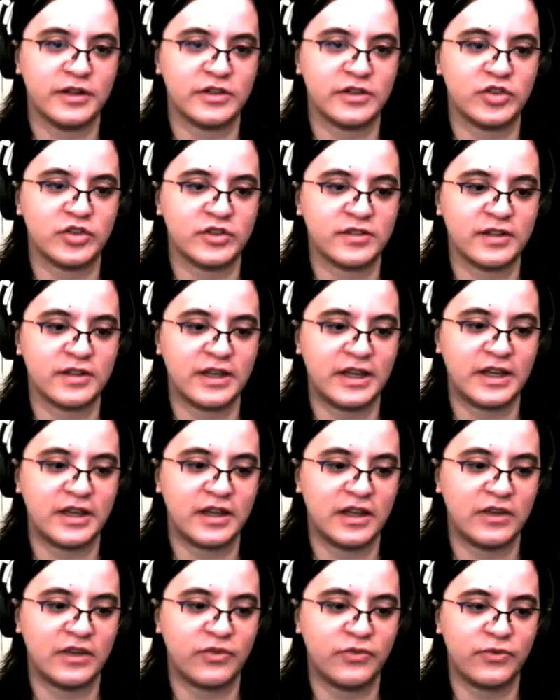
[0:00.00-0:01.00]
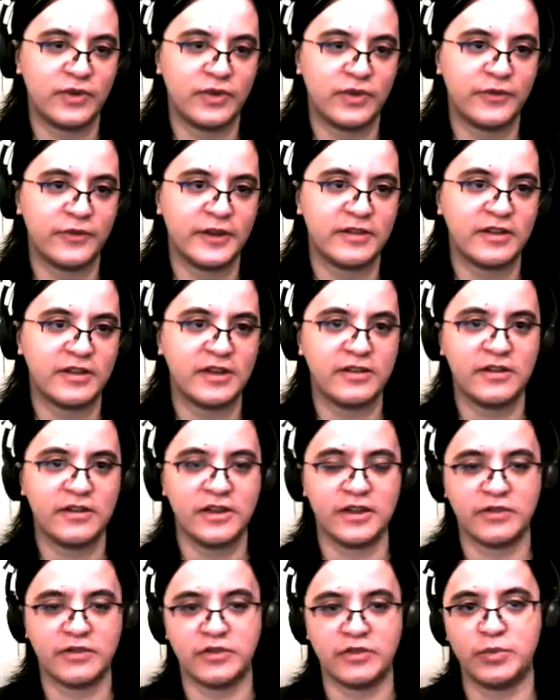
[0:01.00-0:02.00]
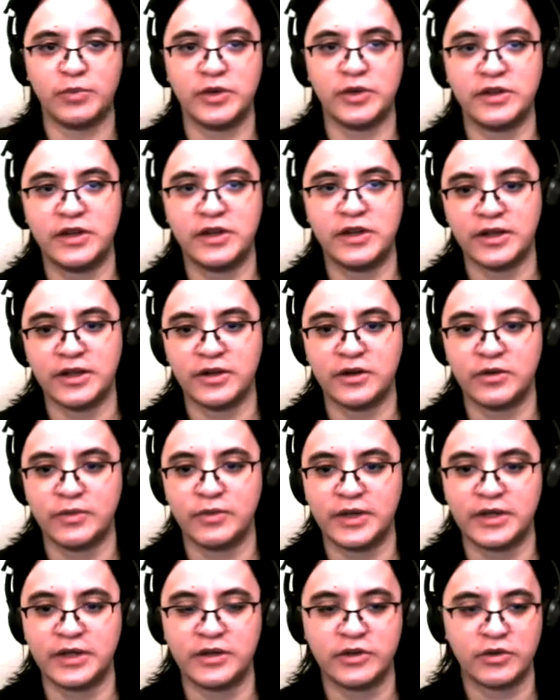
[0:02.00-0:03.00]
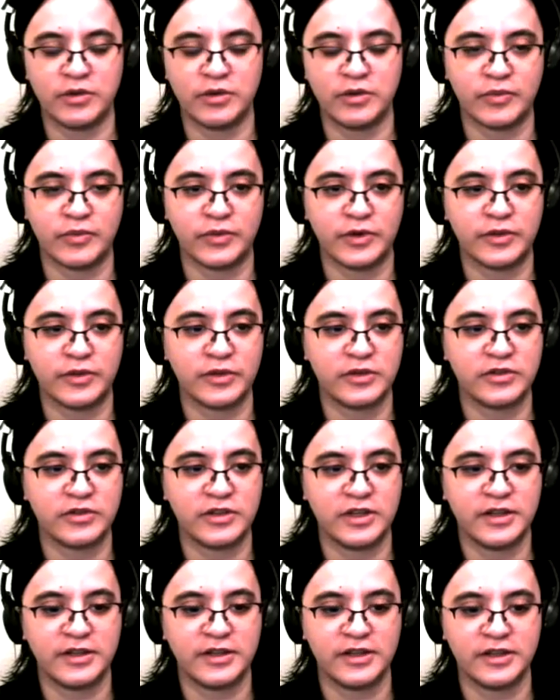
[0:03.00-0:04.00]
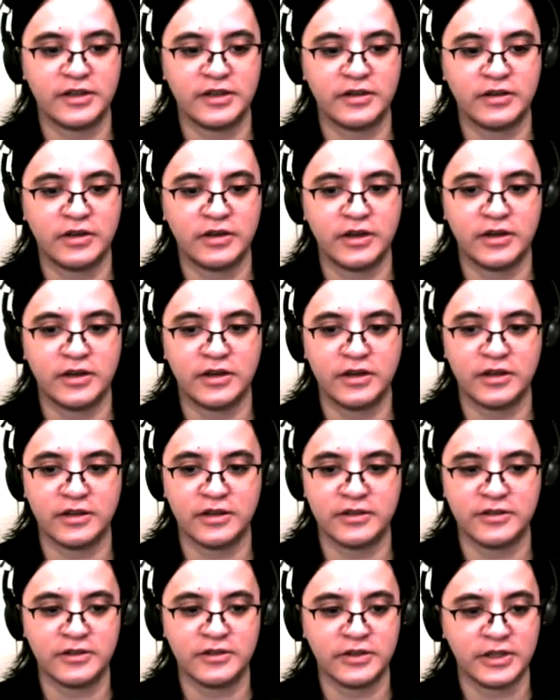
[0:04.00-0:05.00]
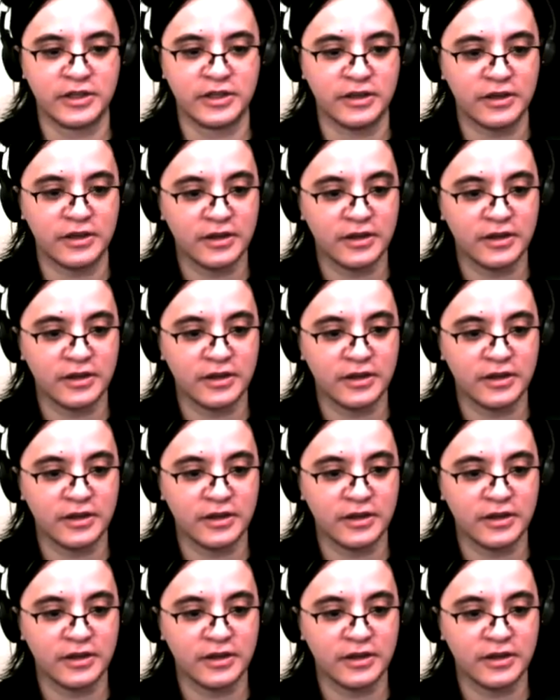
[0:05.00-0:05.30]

It's just like if it's easy enough to put together and we can do it before Thursday, then let's do it.